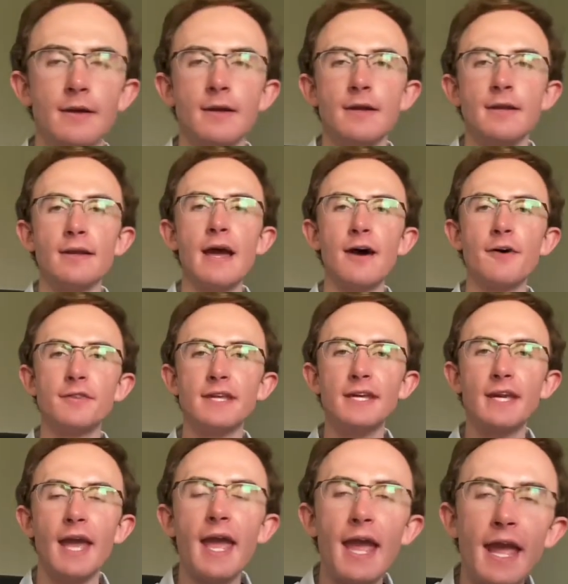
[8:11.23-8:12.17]
Now,
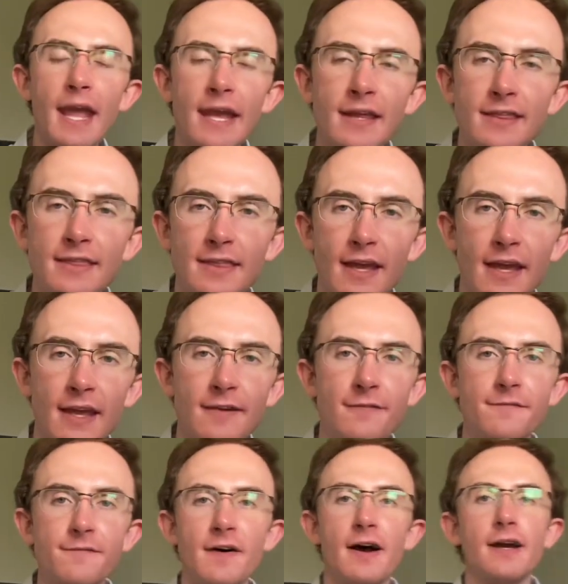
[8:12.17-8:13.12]
the 8th
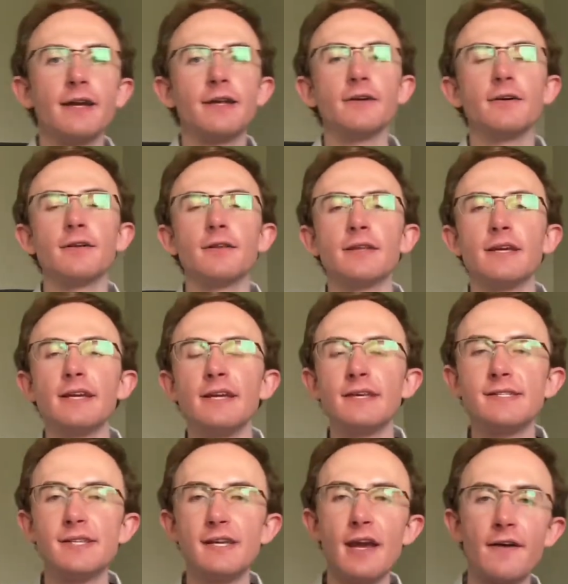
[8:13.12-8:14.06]
and final
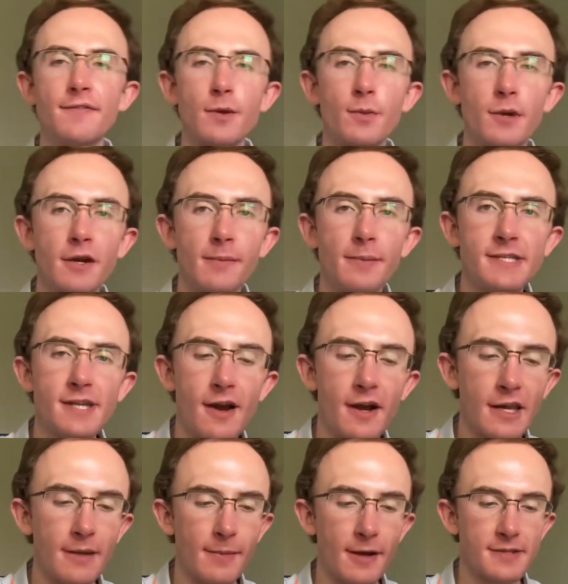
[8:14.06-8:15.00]
ETF that we're going to be
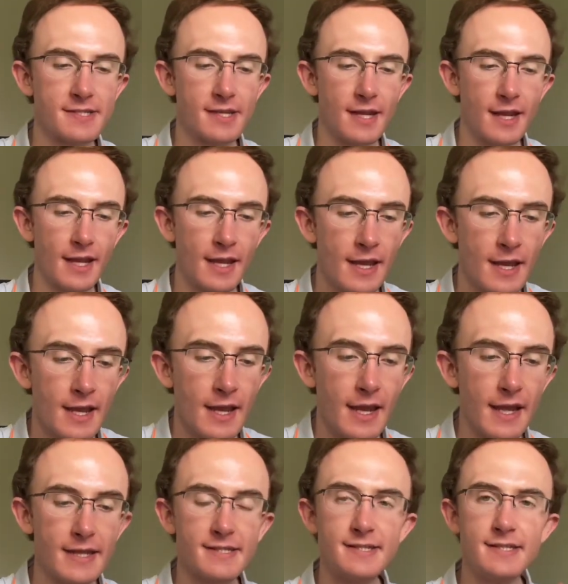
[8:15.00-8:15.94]
talking about today
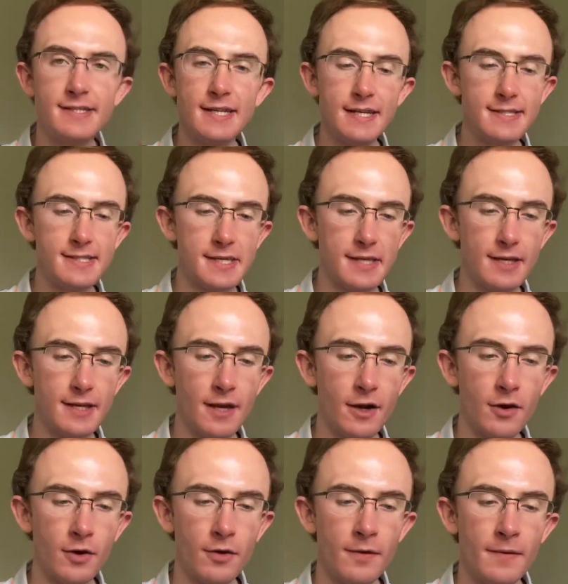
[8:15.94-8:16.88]
is
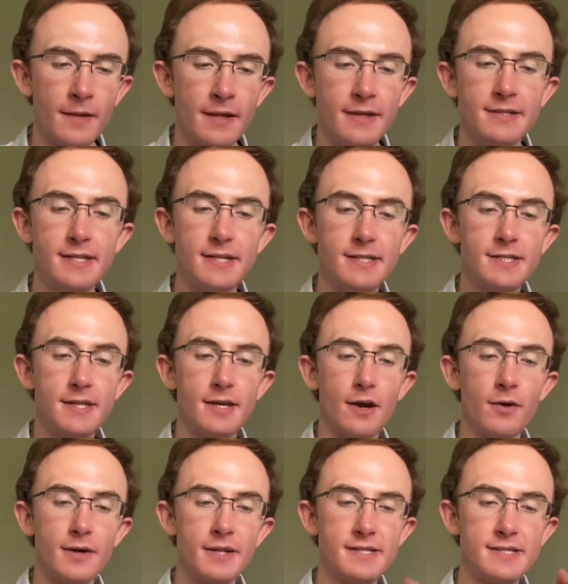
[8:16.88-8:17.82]
DTAO.
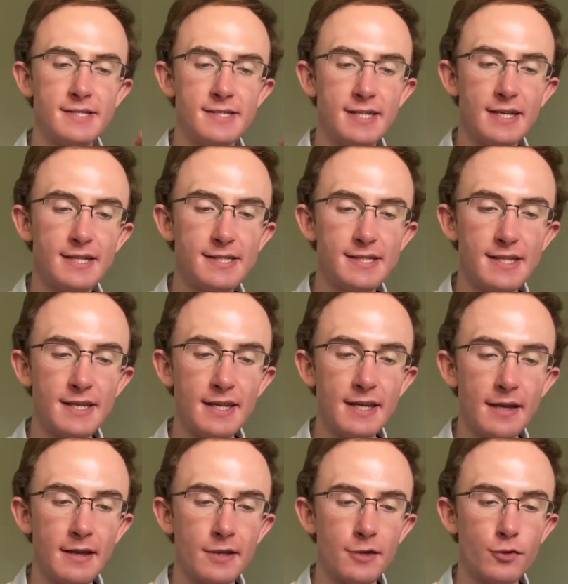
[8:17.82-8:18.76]
DTAO is
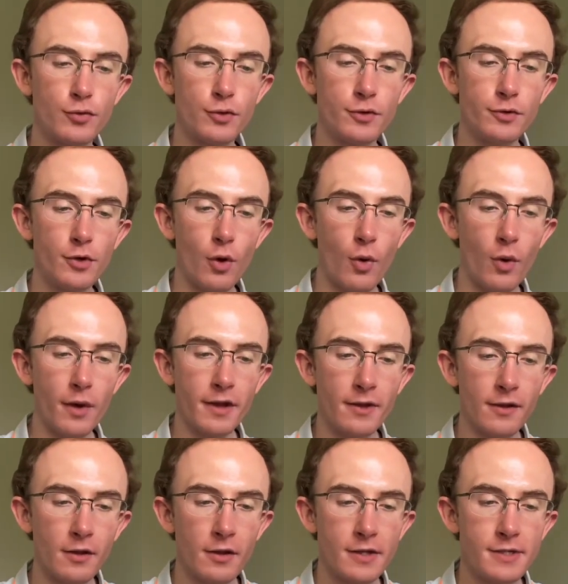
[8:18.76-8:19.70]
DT Crude
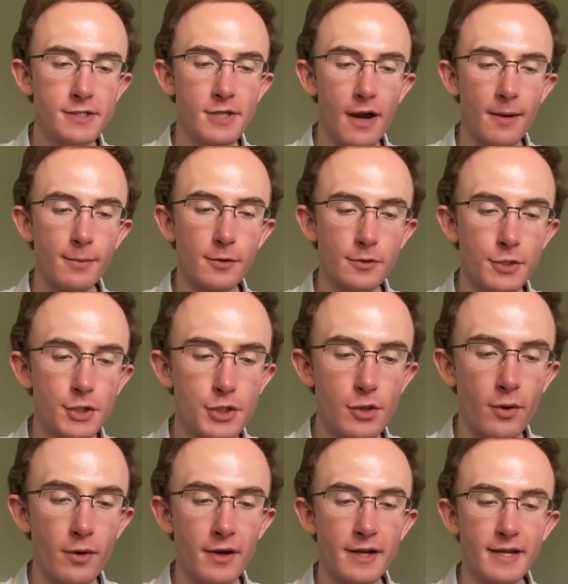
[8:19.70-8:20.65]
Oil Double
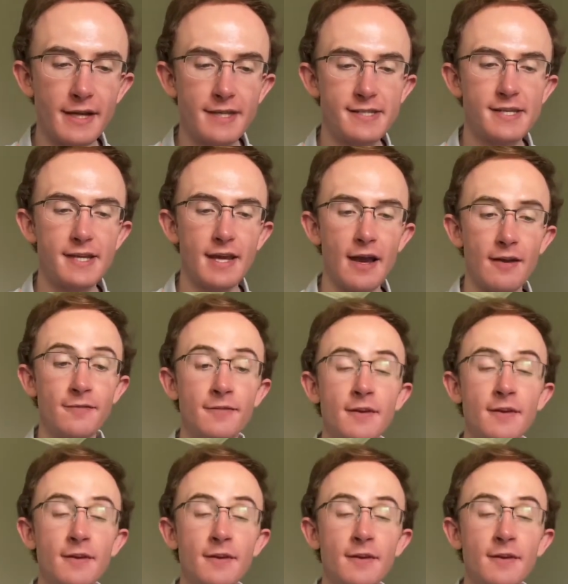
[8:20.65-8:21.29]
Short ETF.